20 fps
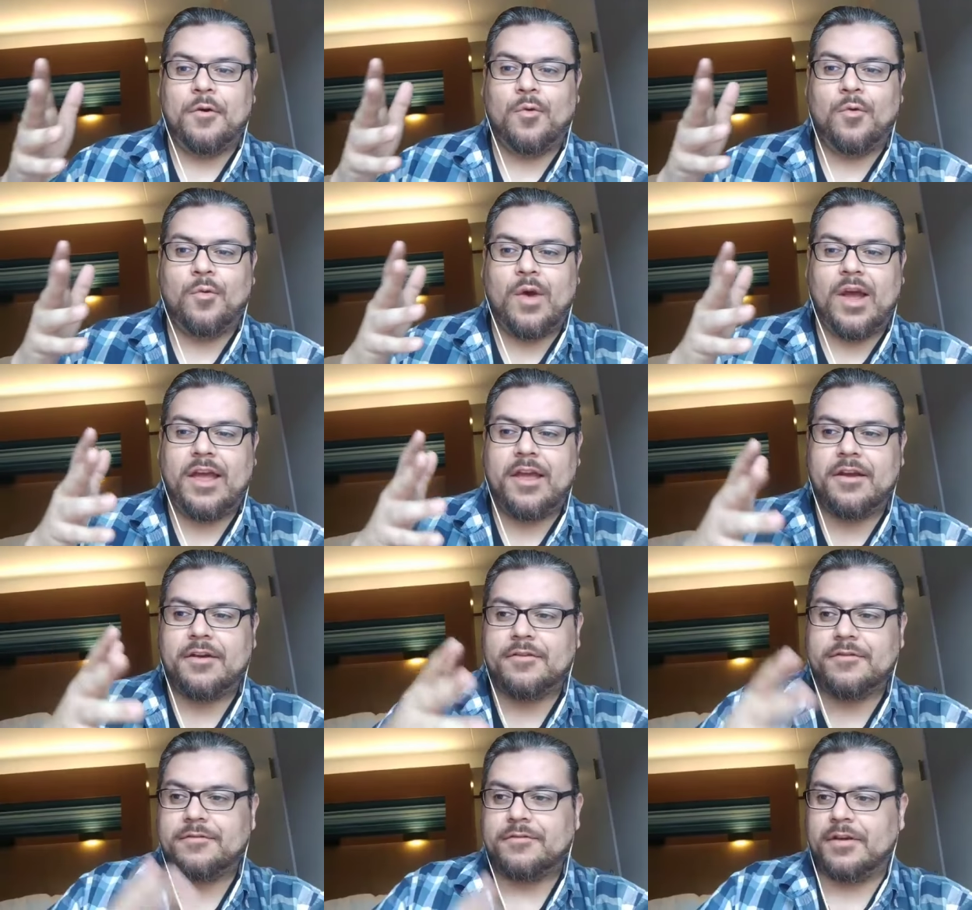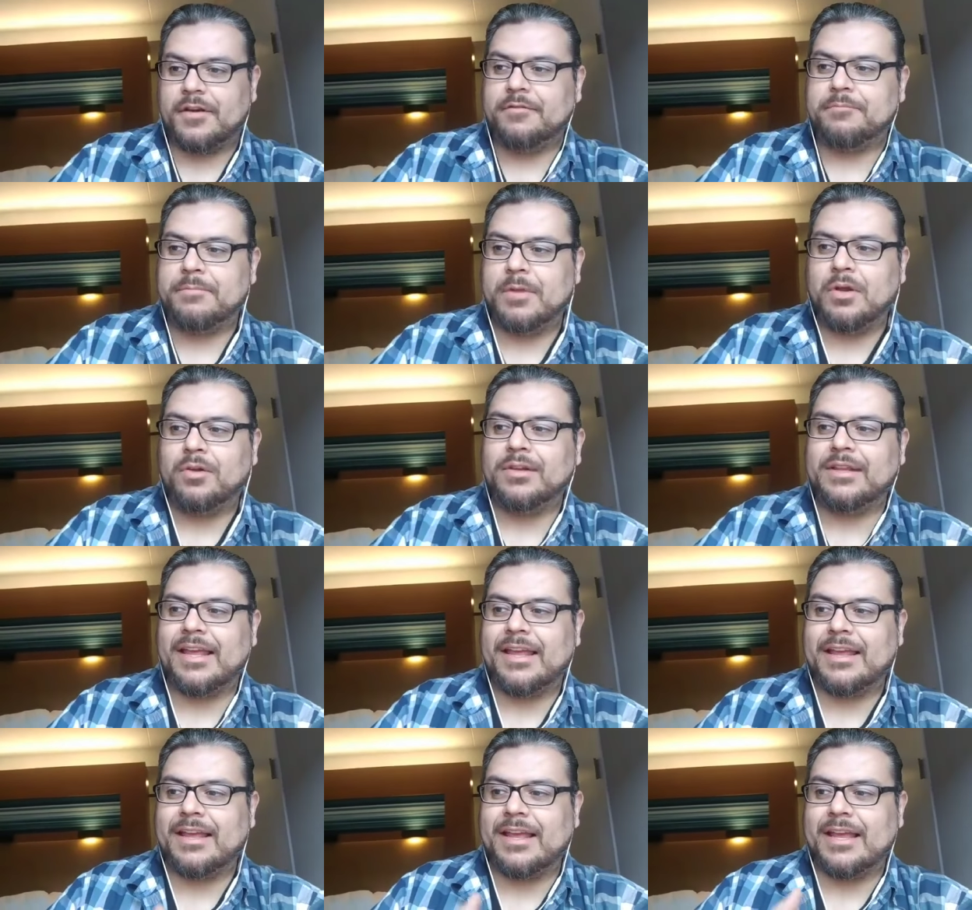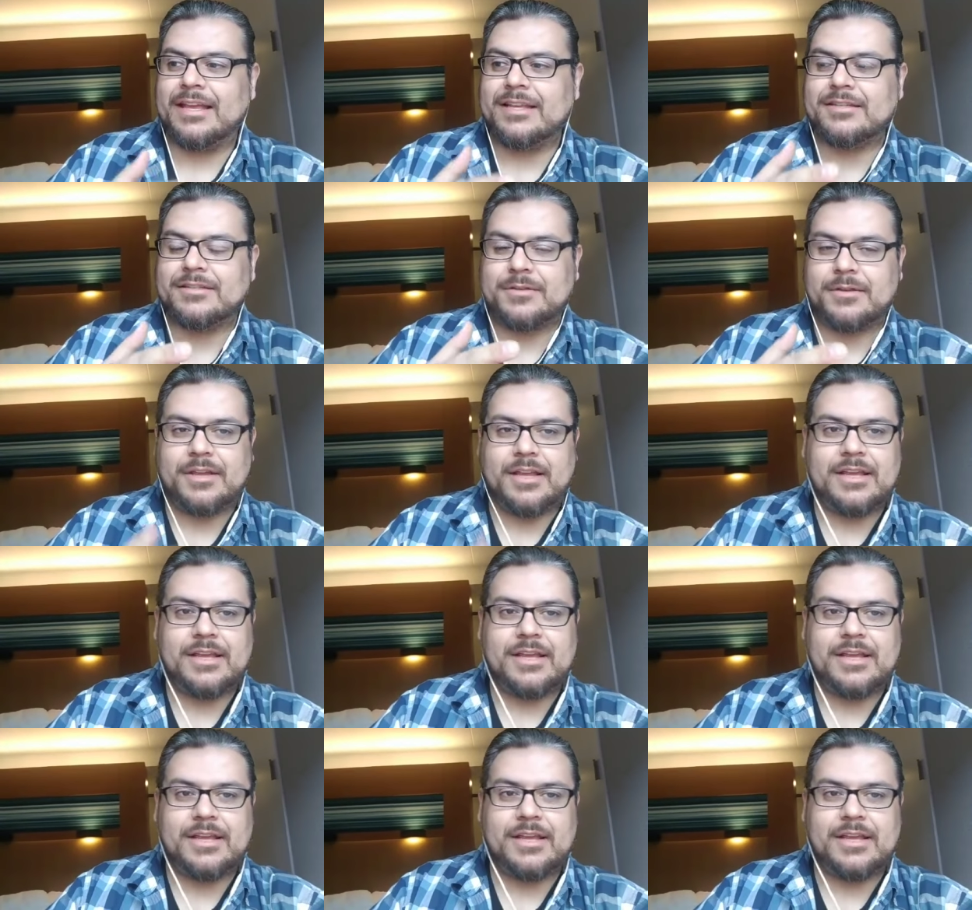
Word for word: way of, of building is